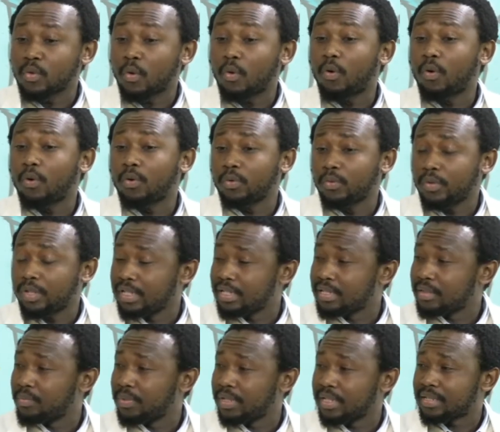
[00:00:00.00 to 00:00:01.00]
always
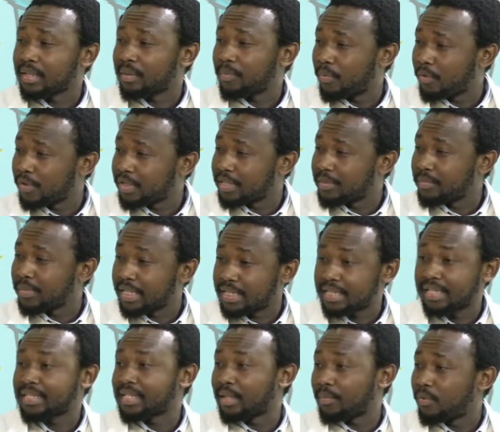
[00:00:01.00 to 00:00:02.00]
been supporting me and still
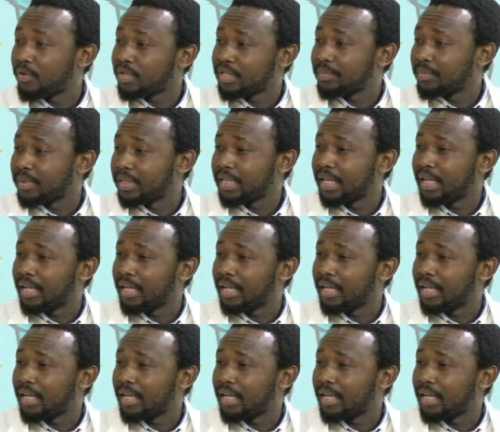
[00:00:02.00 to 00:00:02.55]
supporting me now